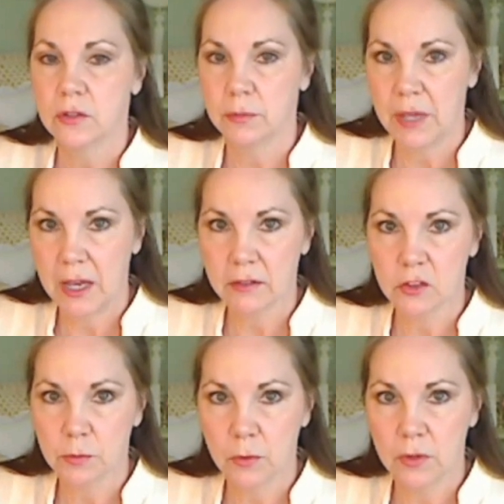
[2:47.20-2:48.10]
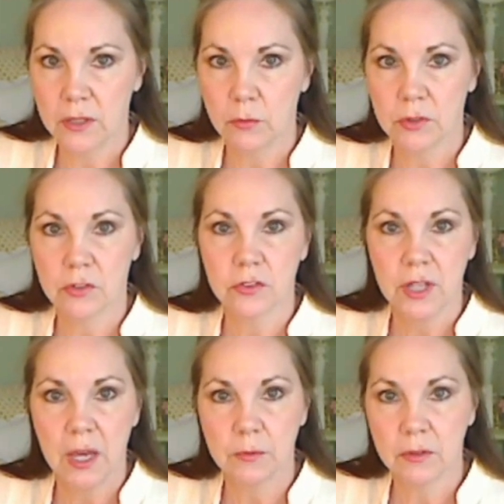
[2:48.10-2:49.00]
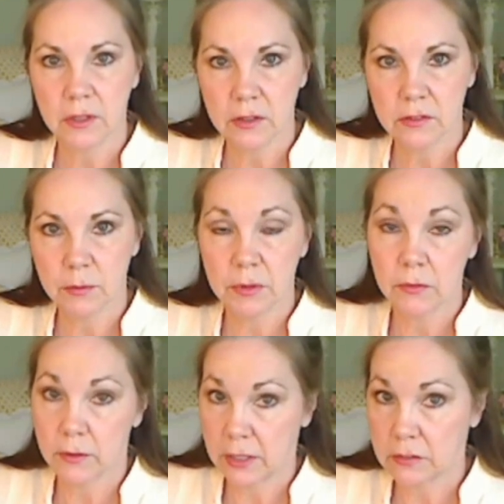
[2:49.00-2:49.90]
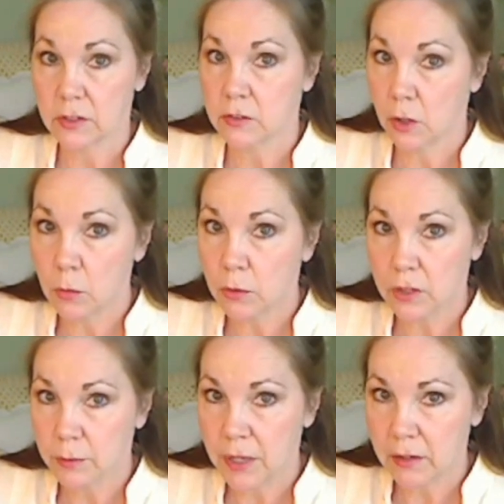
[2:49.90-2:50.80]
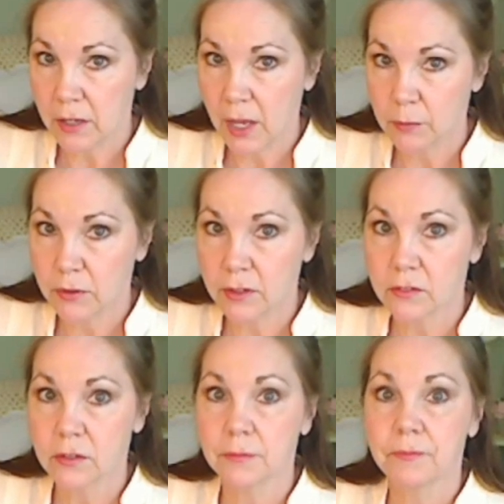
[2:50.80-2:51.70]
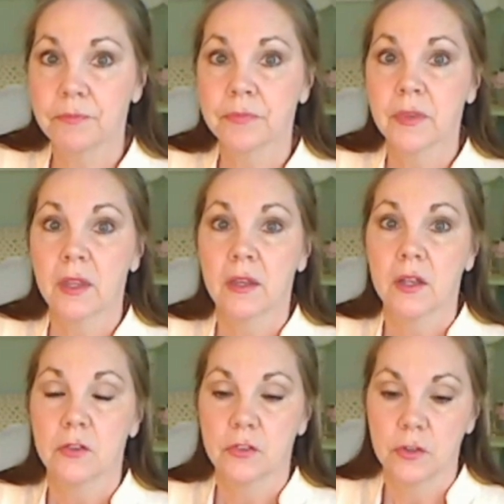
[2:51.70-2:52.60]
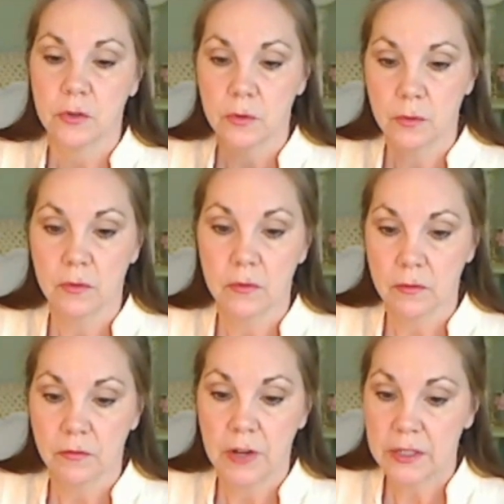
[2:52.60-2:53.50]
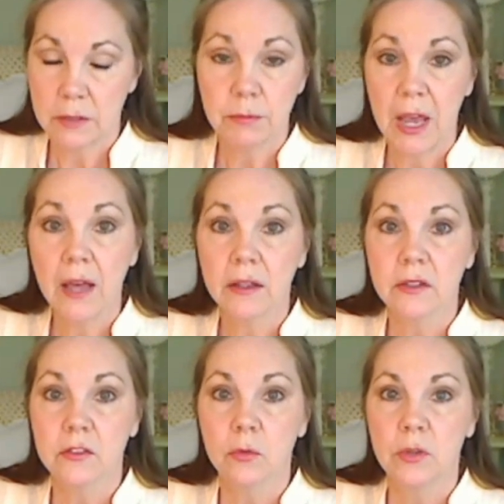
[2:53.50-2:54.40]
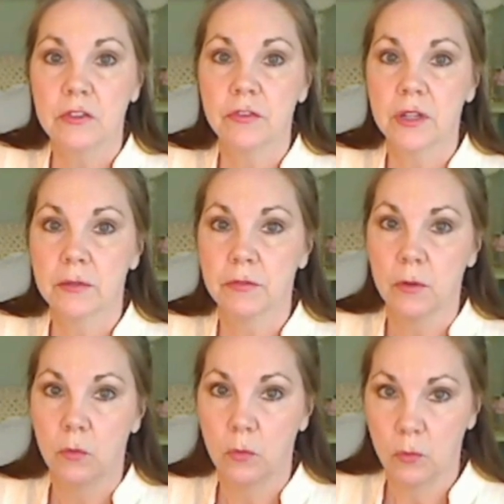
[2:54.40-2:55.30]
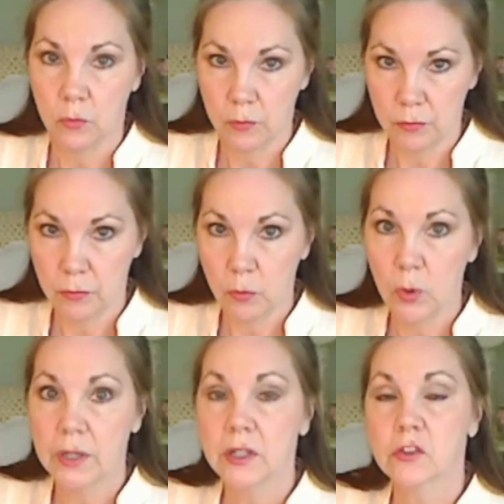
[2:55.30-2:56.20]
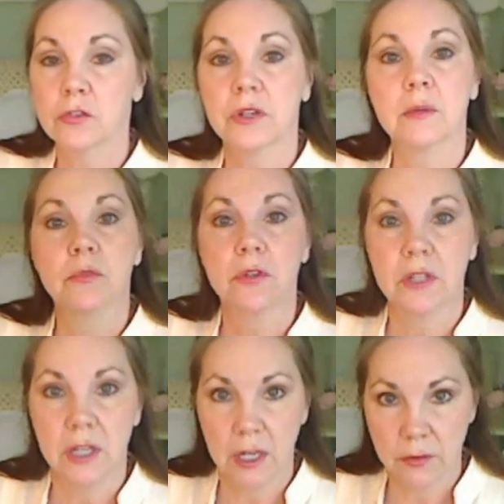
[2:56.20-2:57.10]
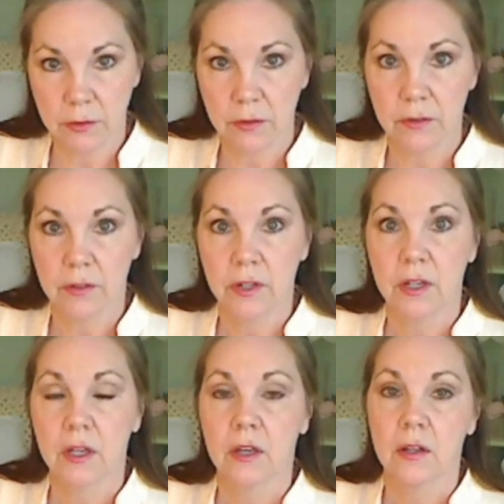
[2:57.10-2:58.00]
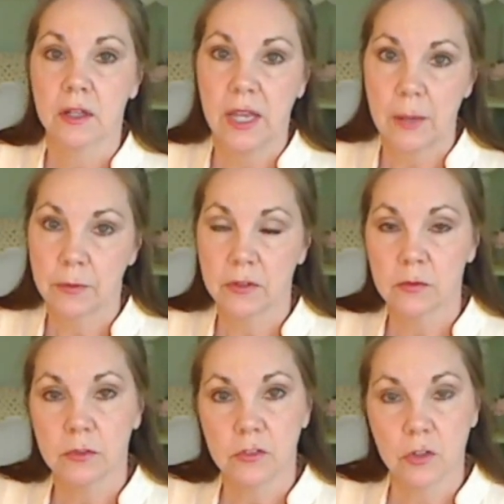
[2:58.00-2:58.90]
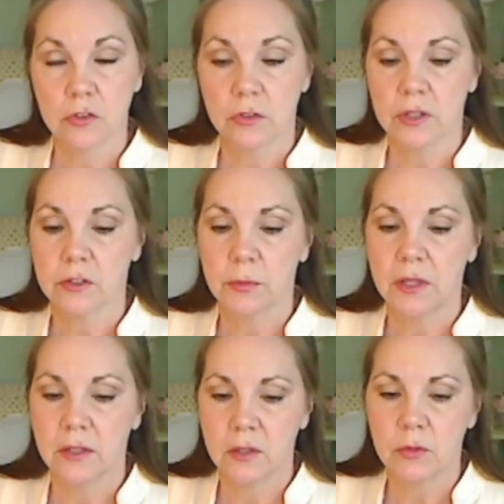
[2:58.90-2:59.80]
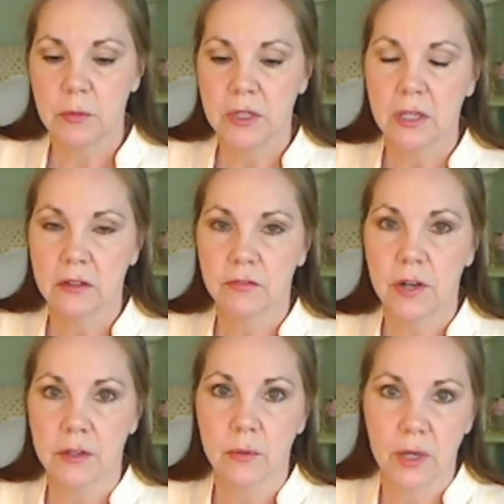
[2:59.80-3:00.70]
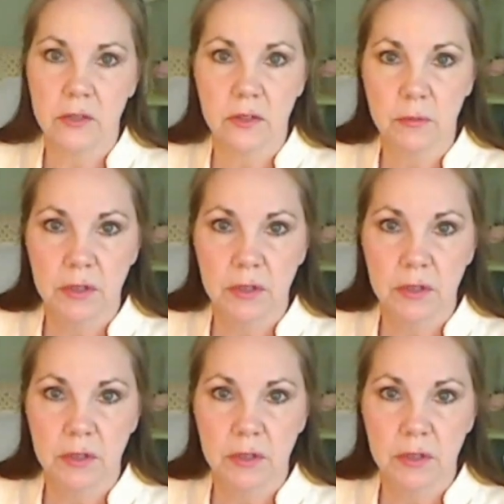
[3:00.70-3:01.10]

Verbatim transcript: to the balance point, which is capitalism and the things that don't work about capitalism, to finding balance. We flip from one extreme to the other, capitalism to socialism, and then we begin to find our way to the